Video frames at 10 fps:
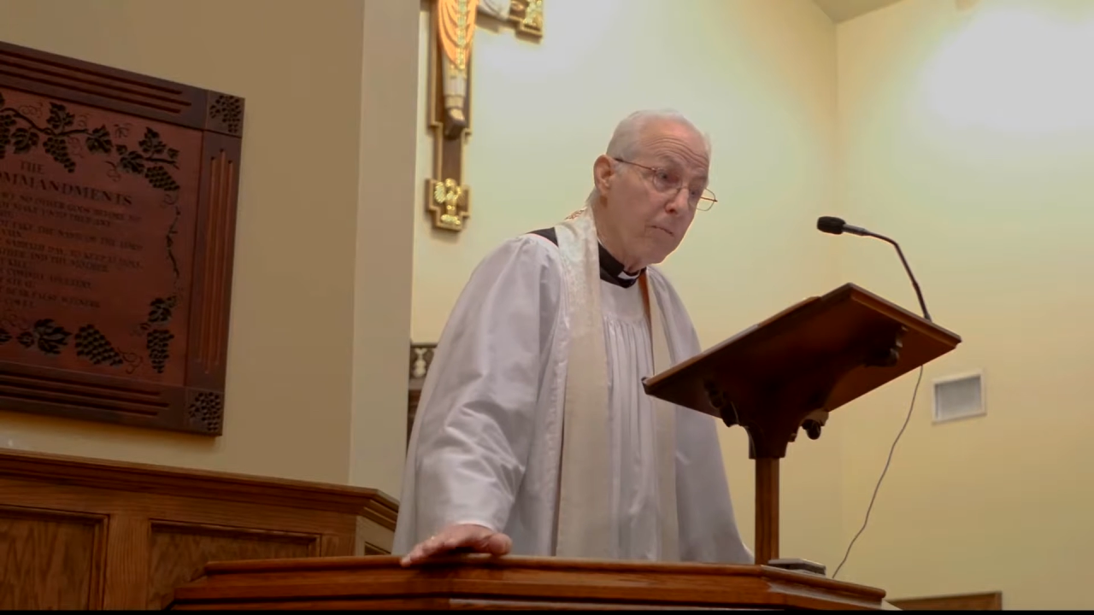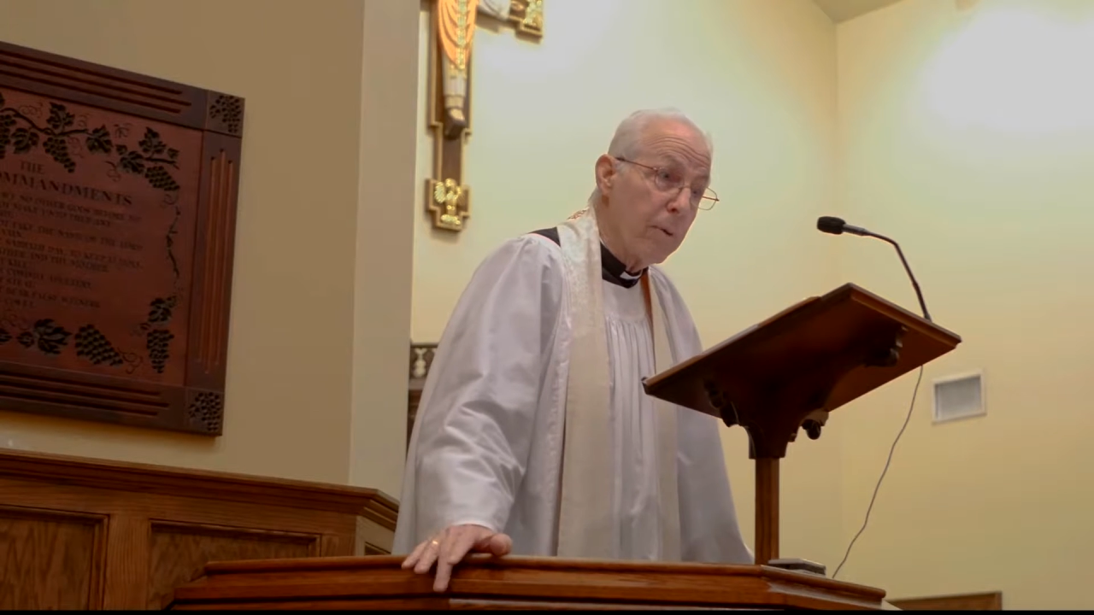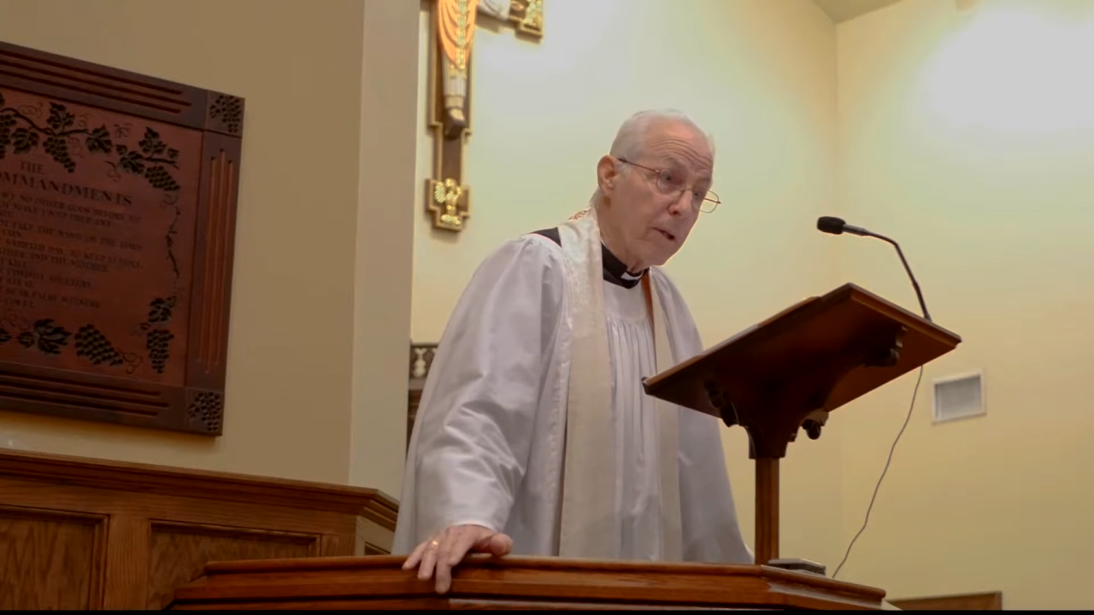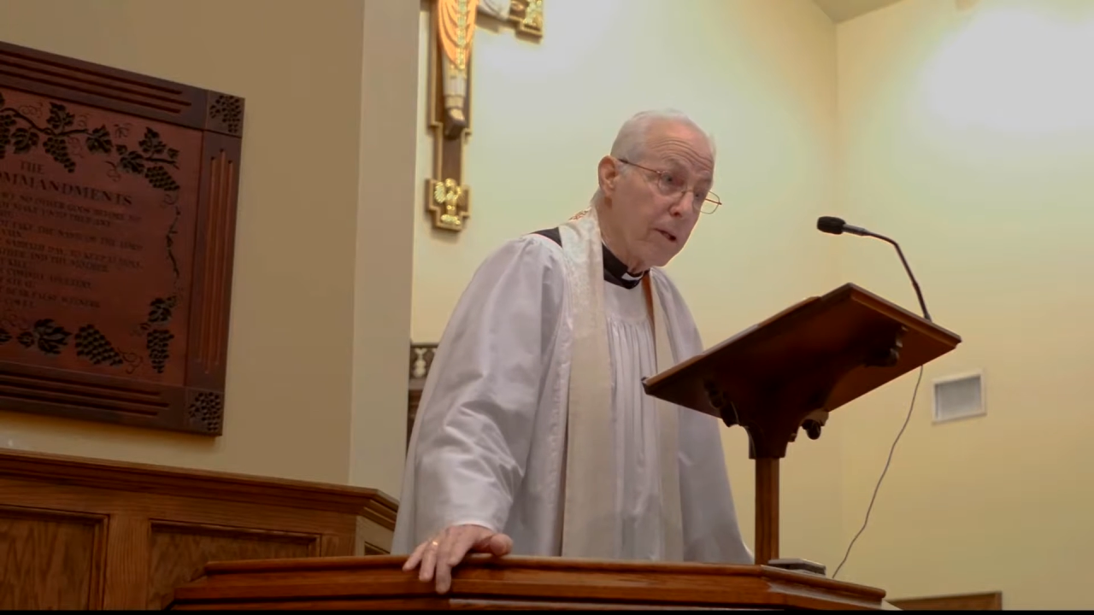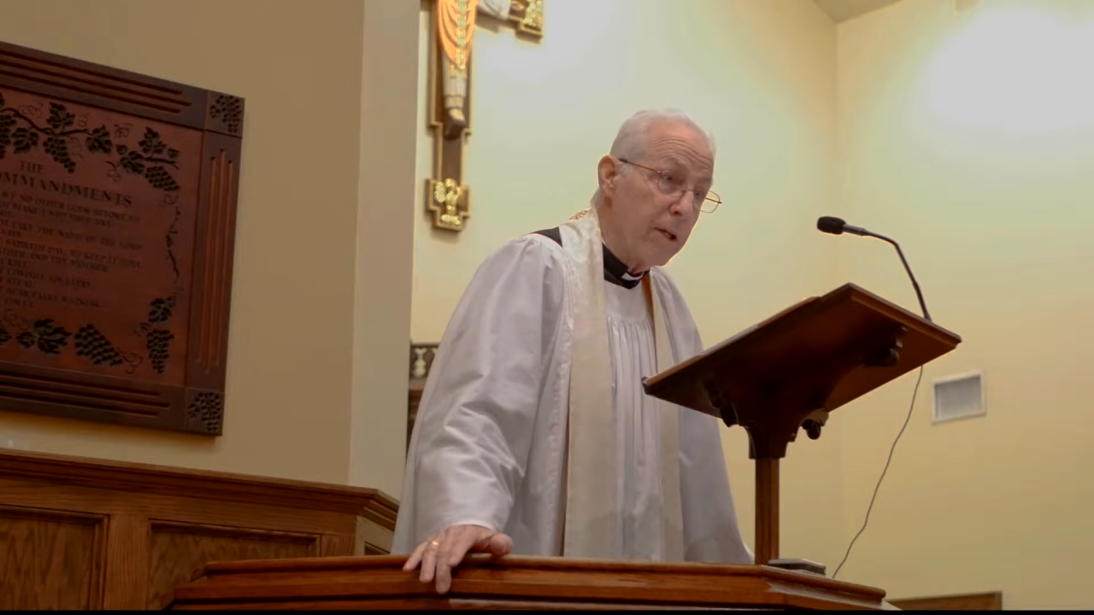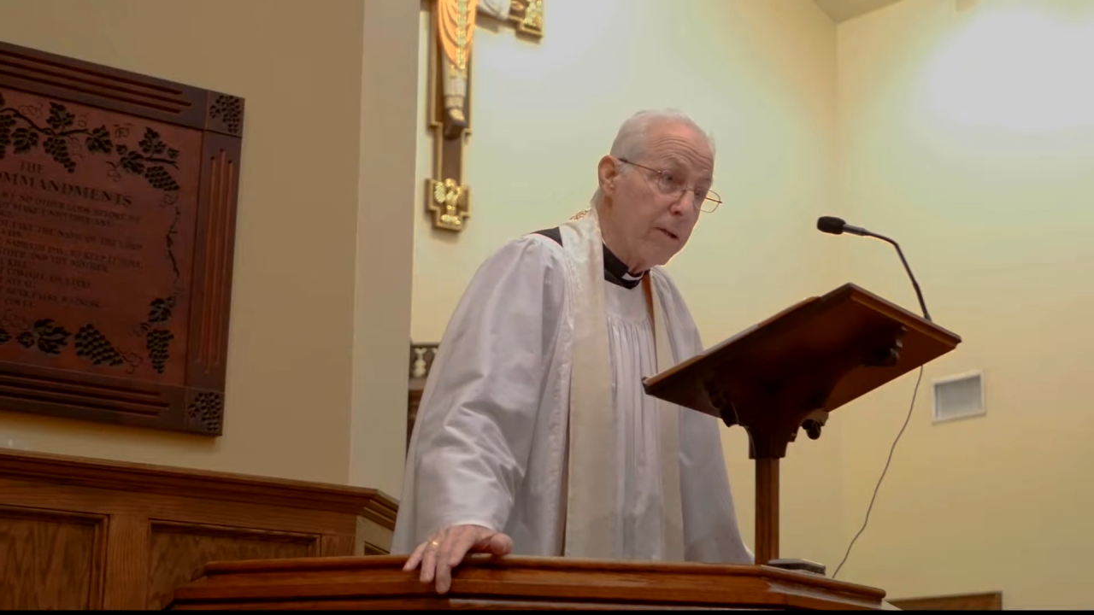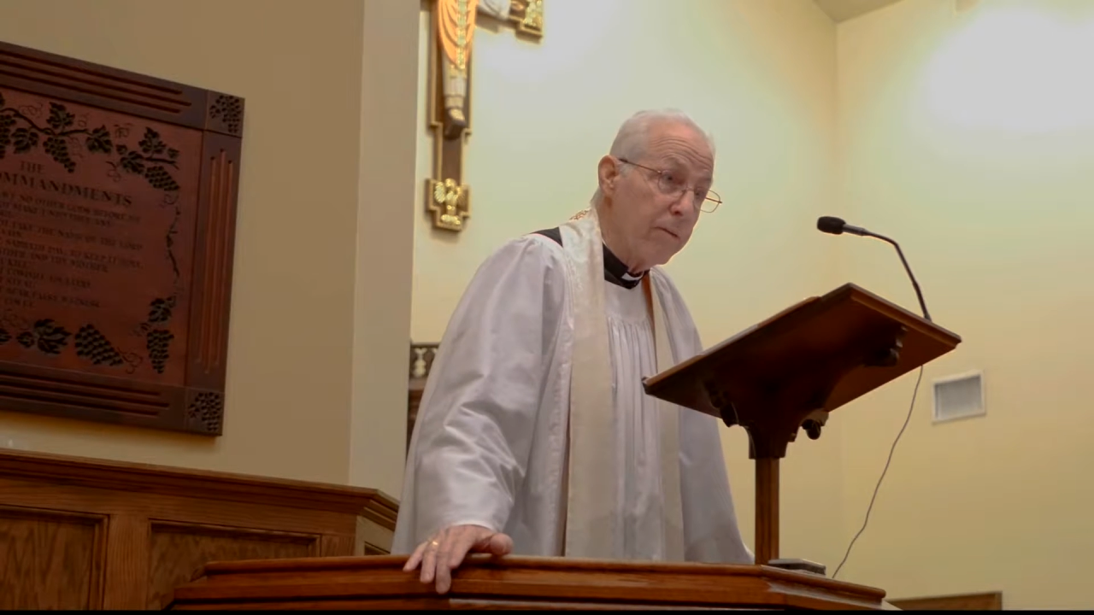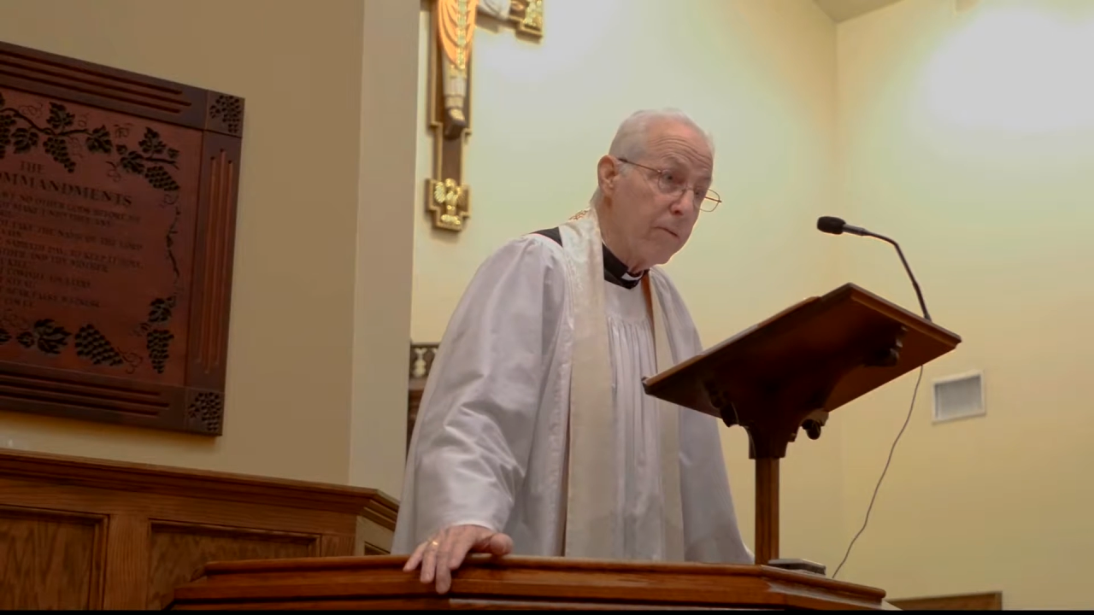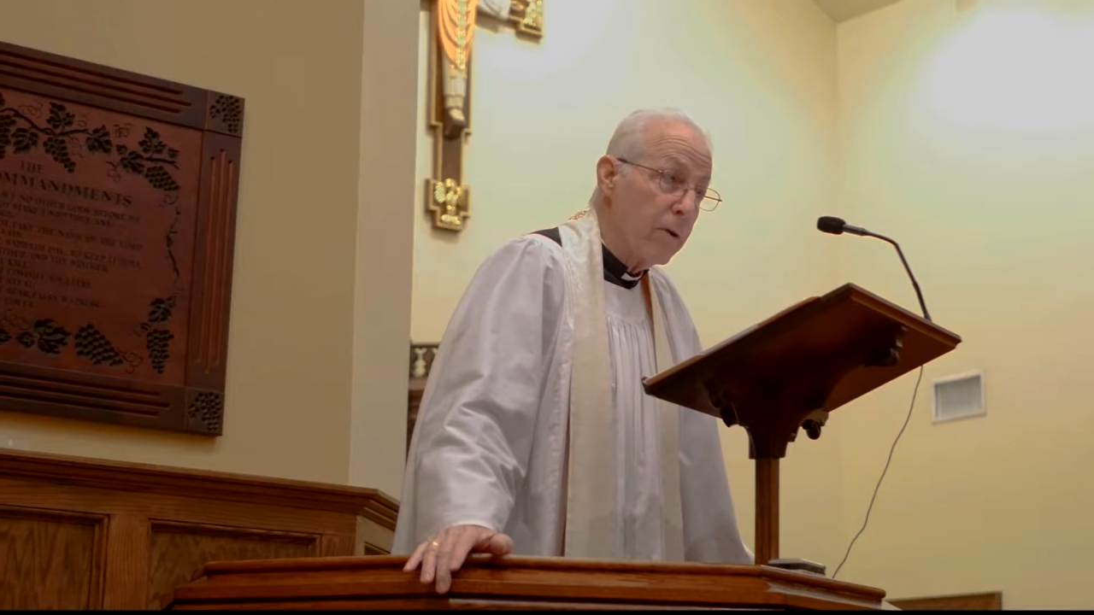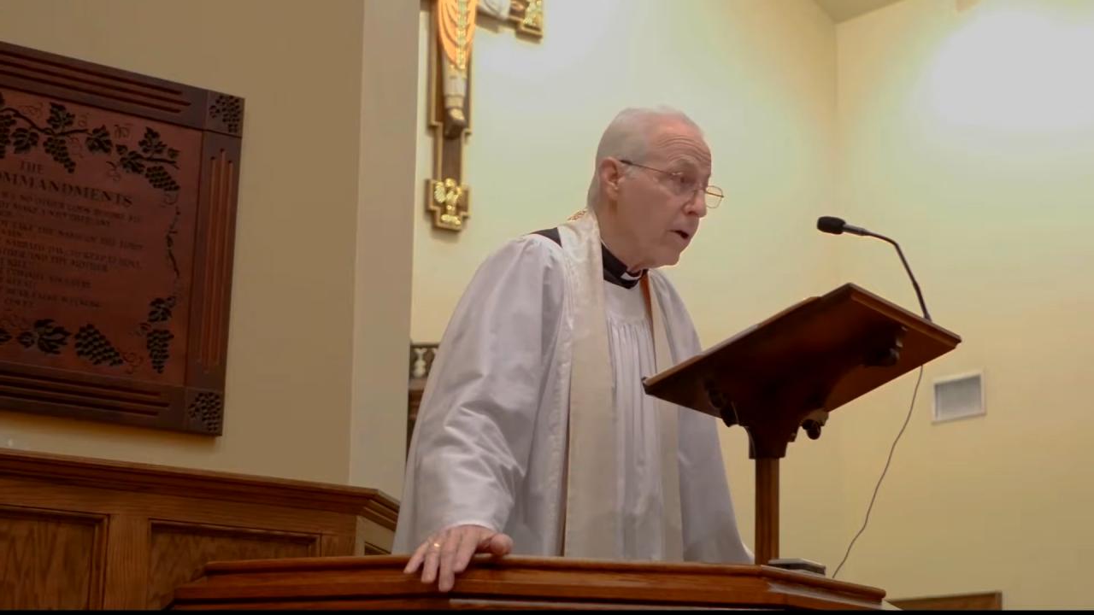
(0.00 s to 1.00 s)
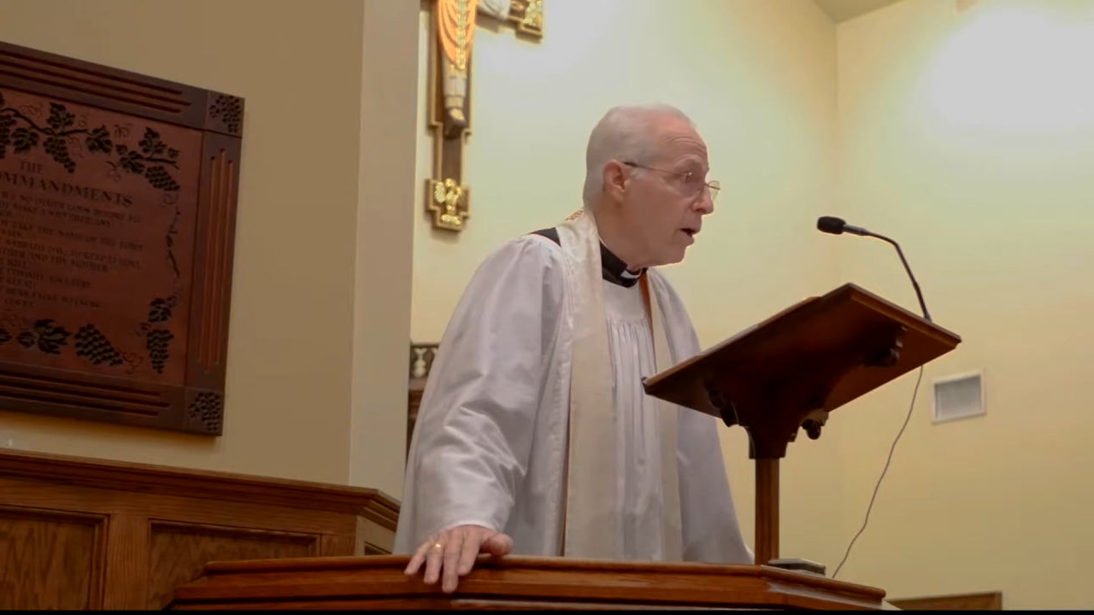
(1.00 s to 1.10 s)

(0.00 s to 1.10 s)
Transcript: have believed